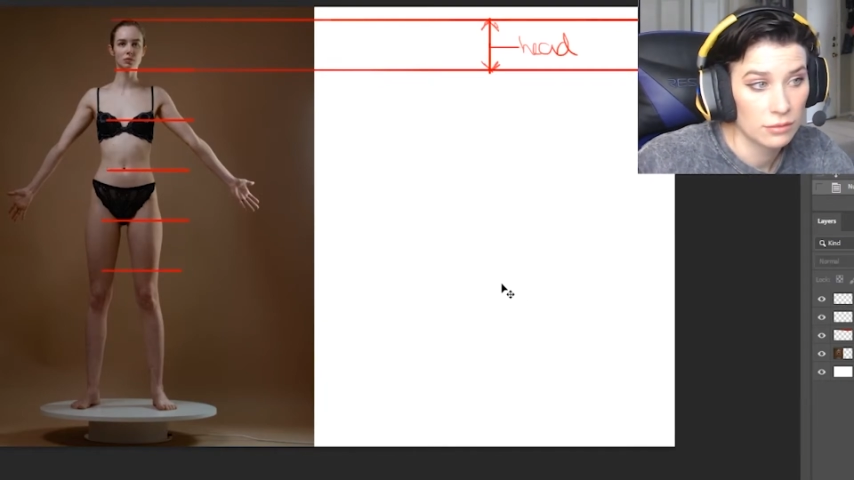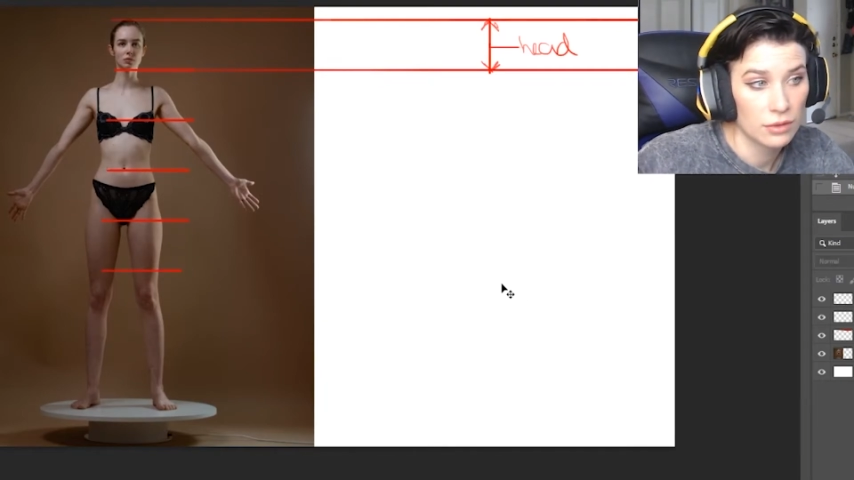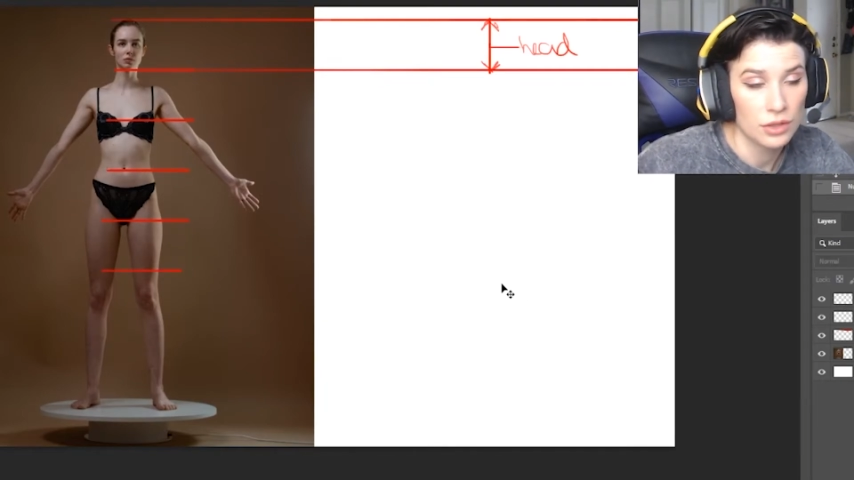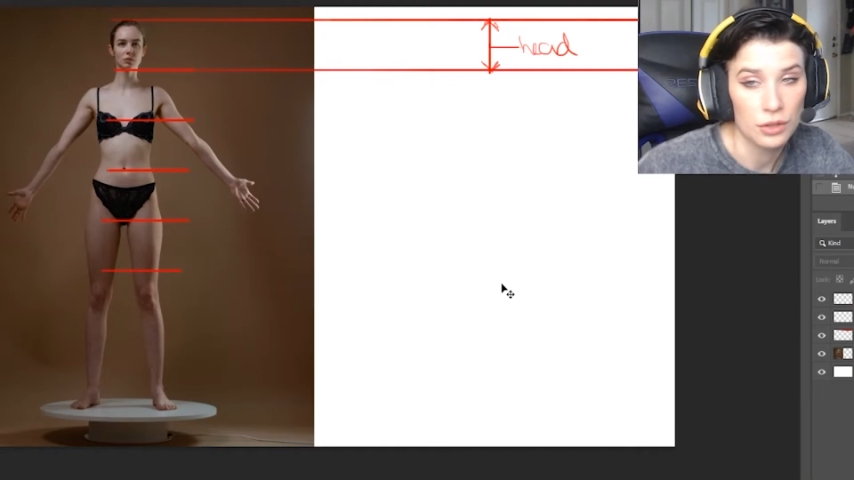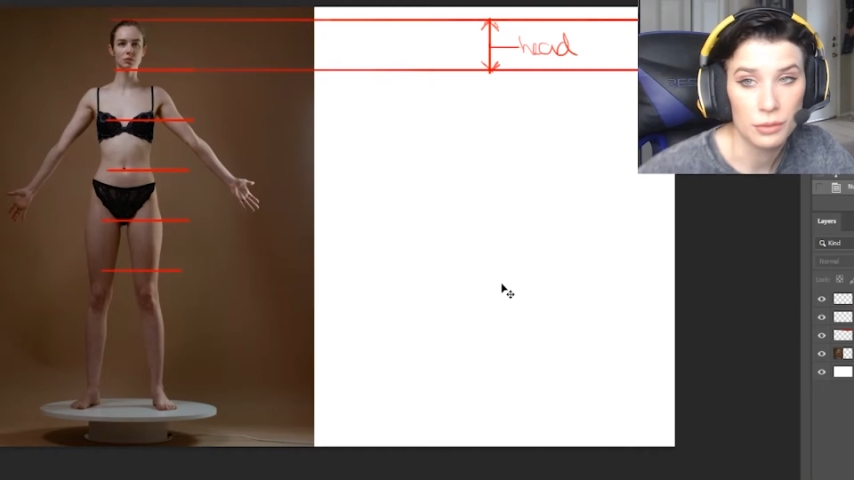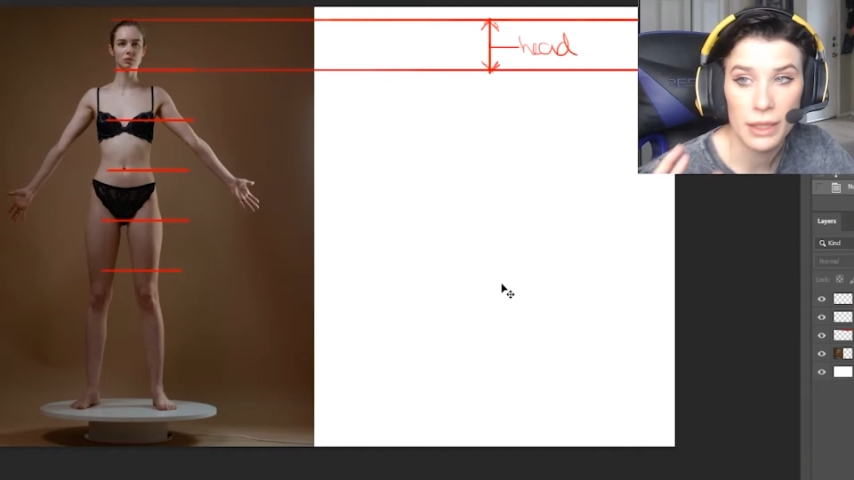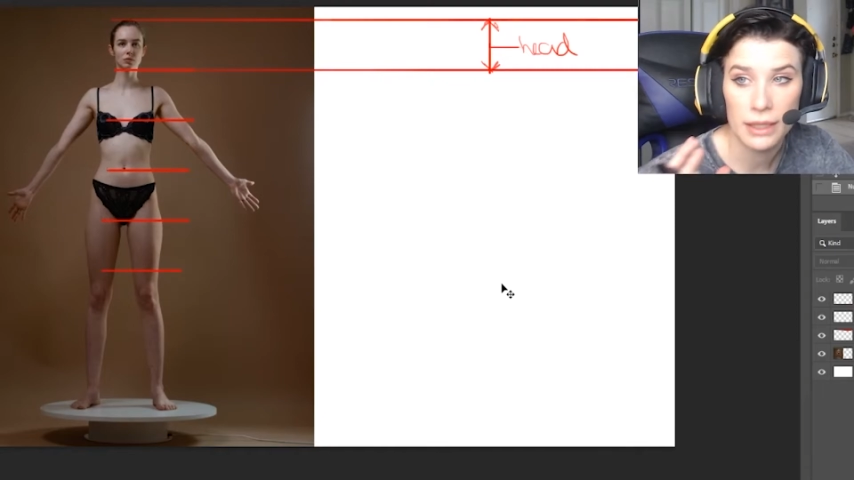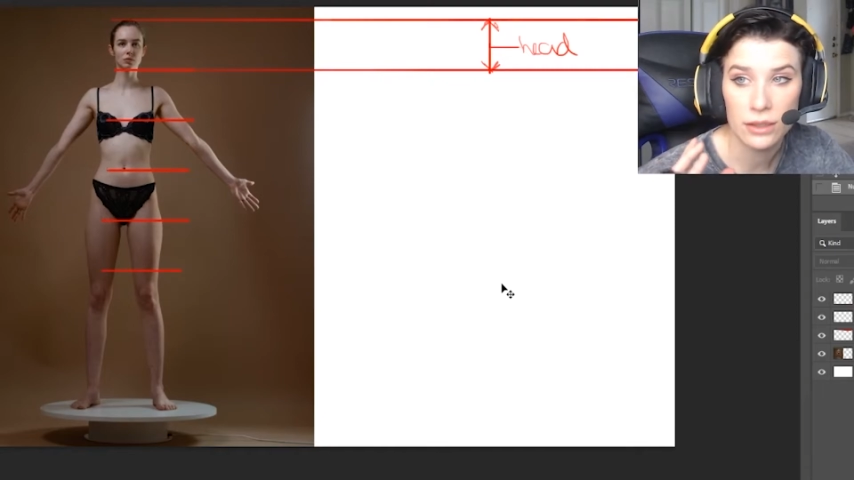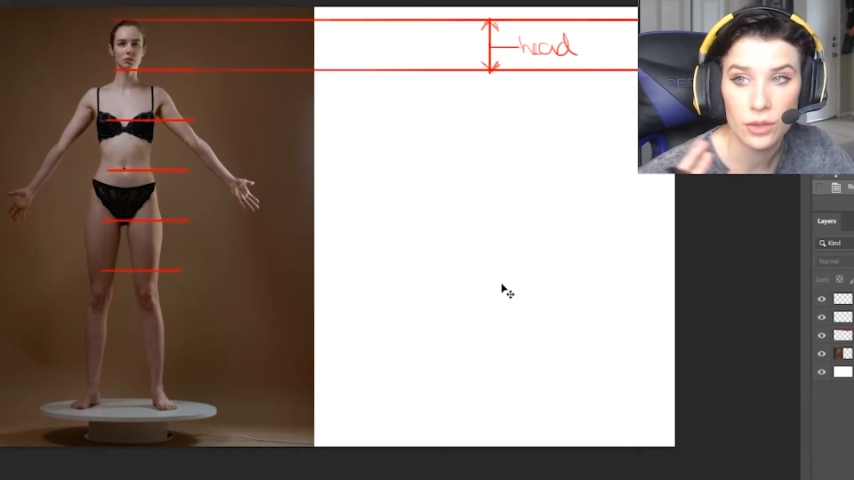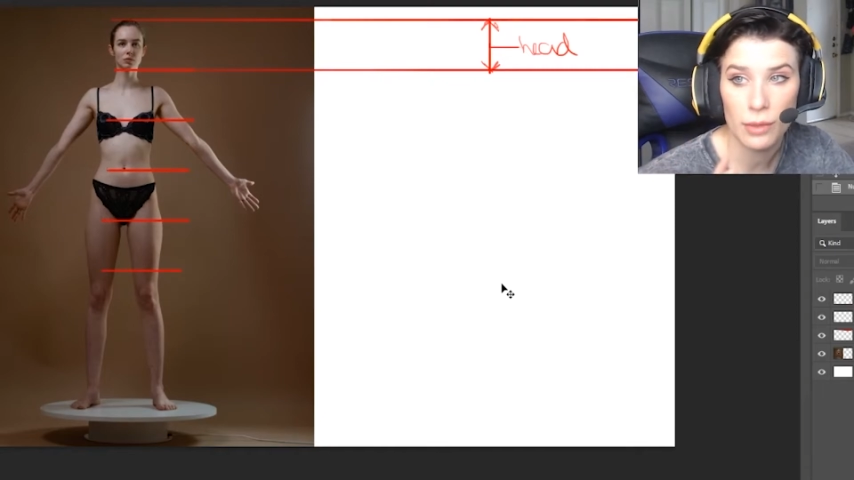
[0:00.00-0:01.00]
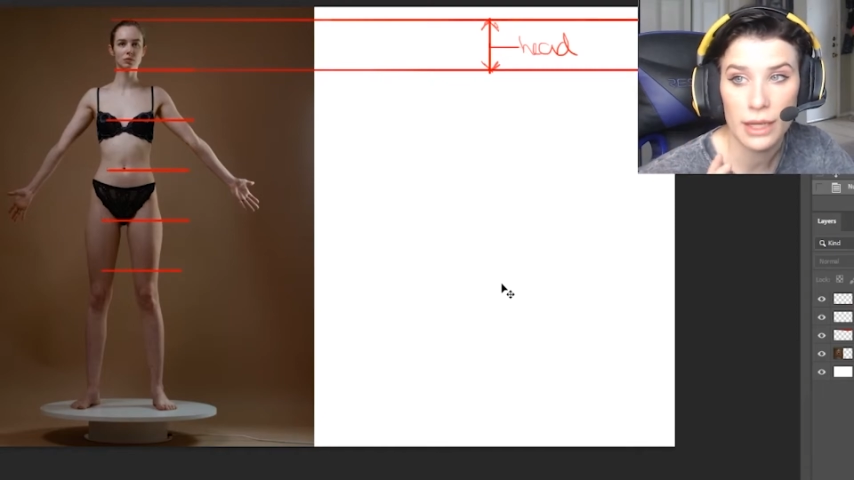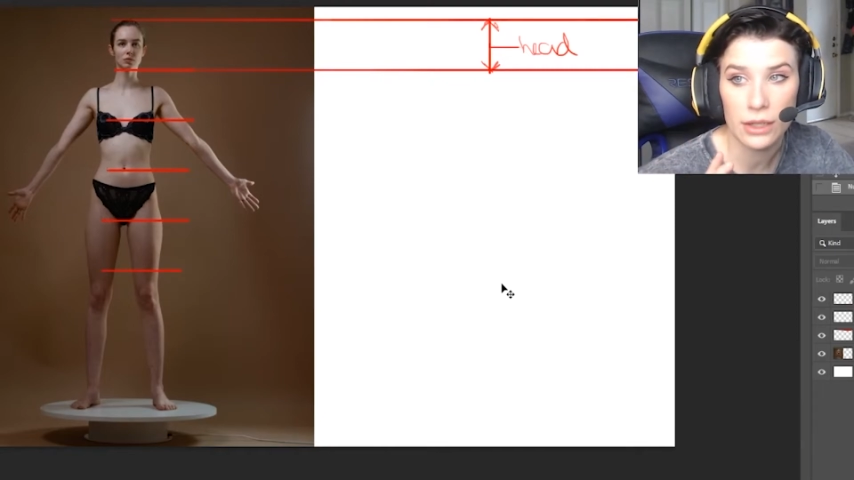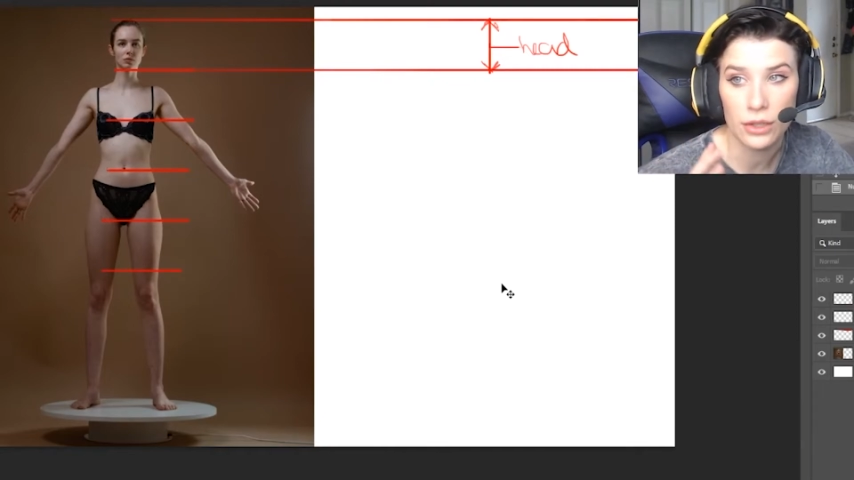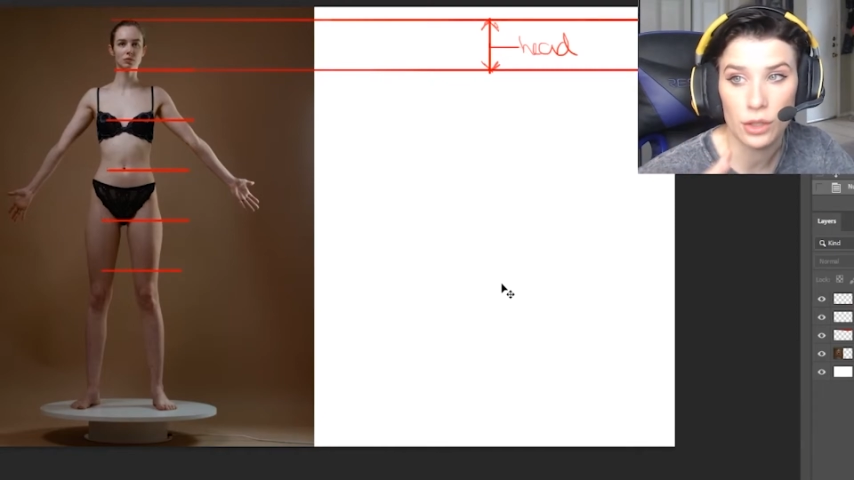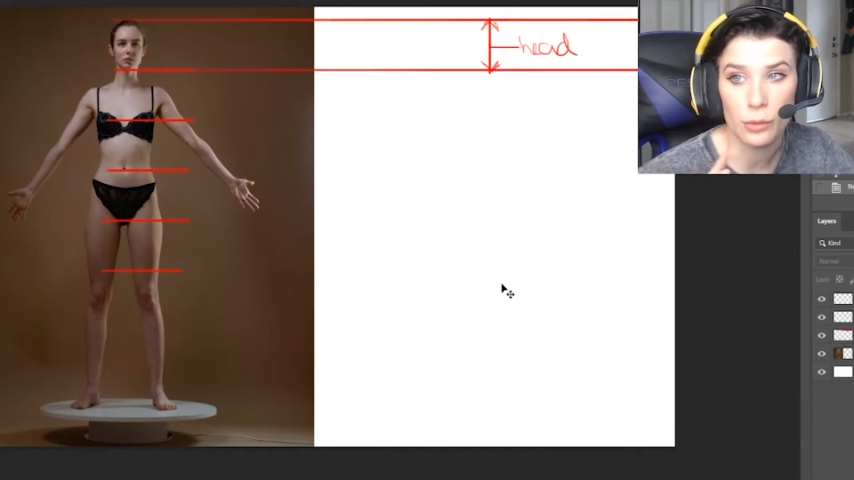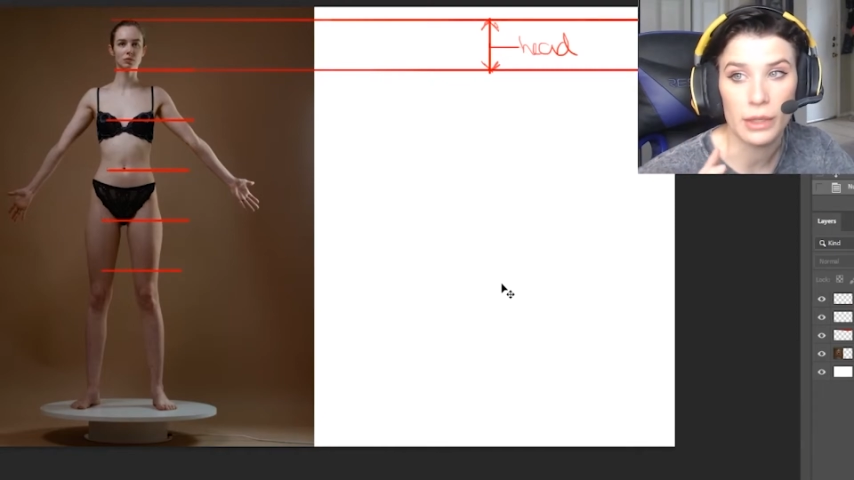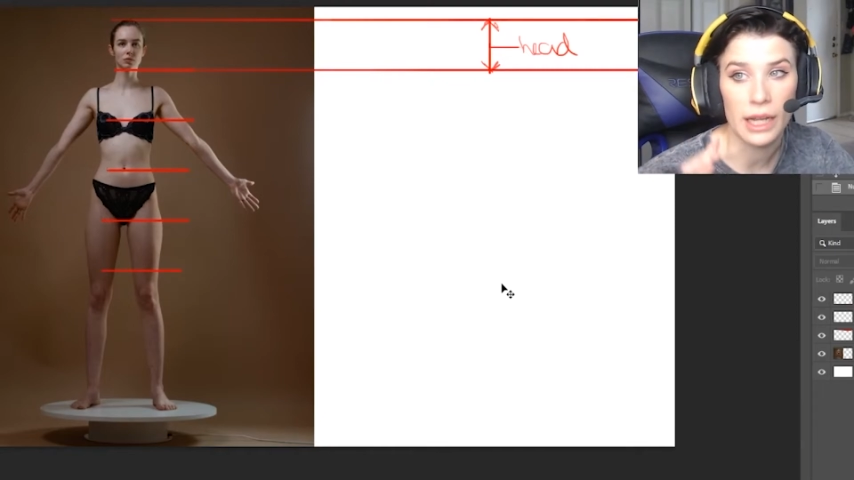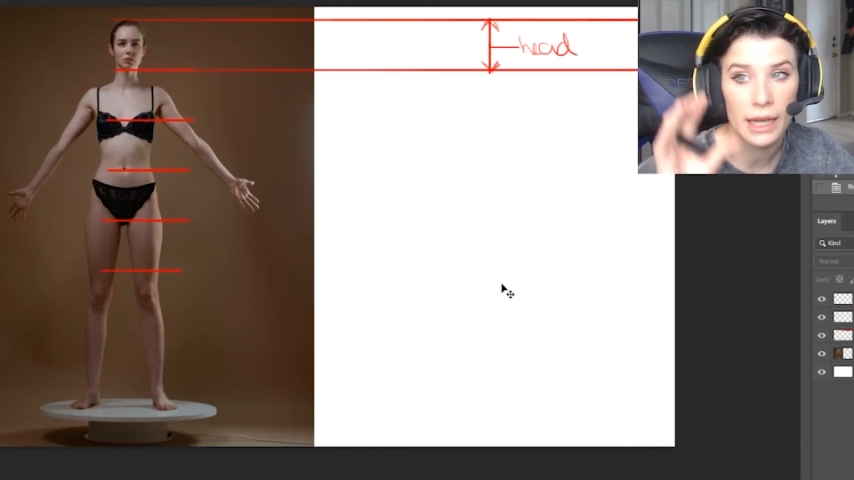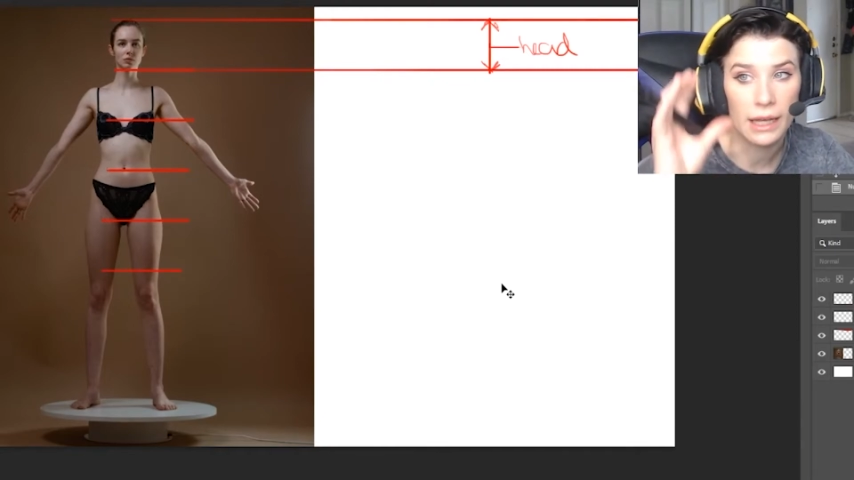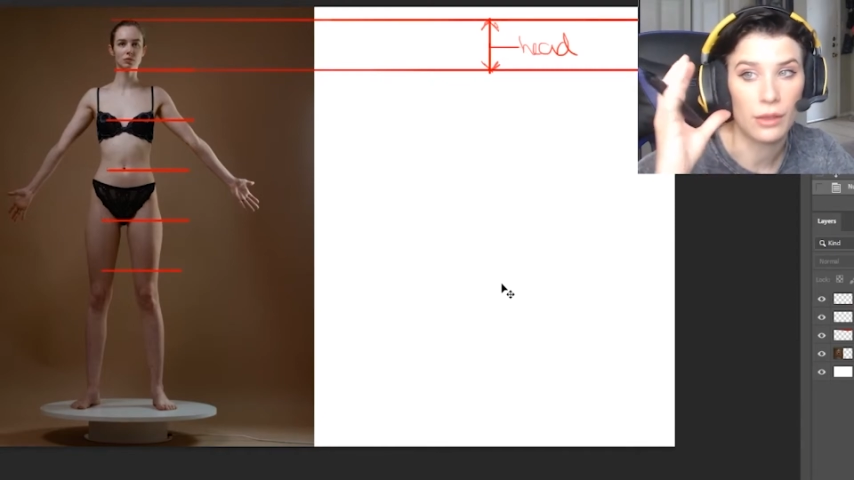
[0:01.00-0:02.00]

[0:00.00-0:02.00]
So as big as you make your human head,